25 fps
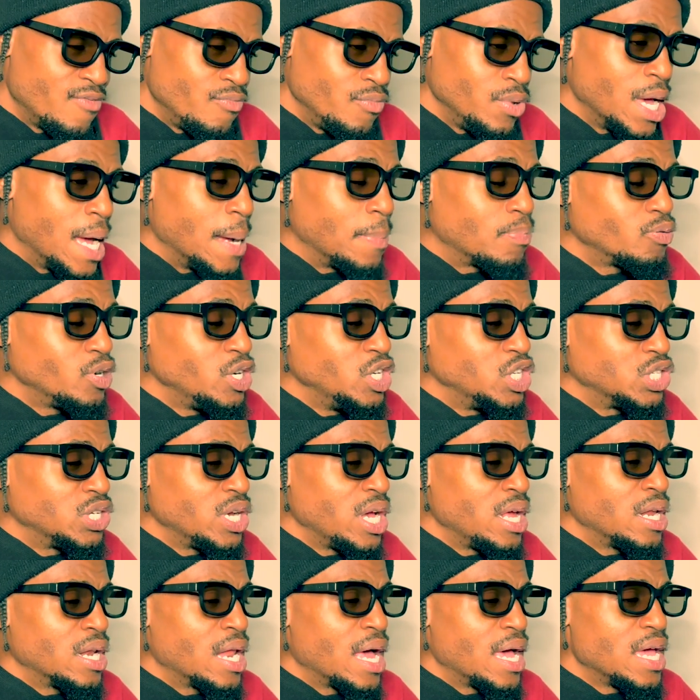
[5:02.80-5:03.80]
me. I
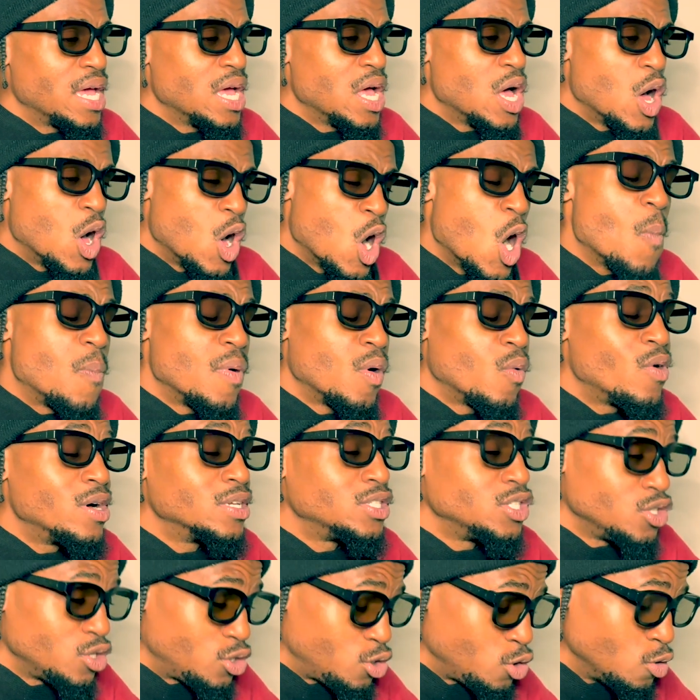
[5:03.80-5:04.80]
appreciate it. I hope it
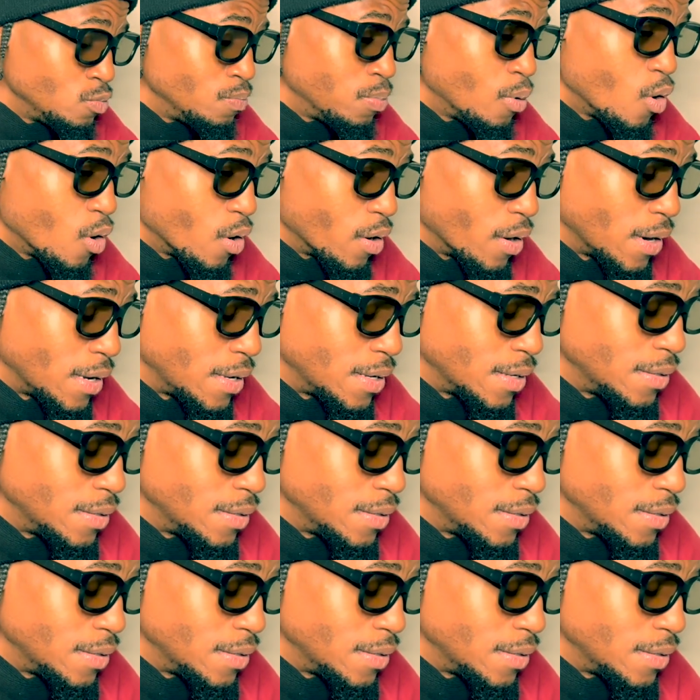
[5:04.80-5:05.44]
wasn't too boring.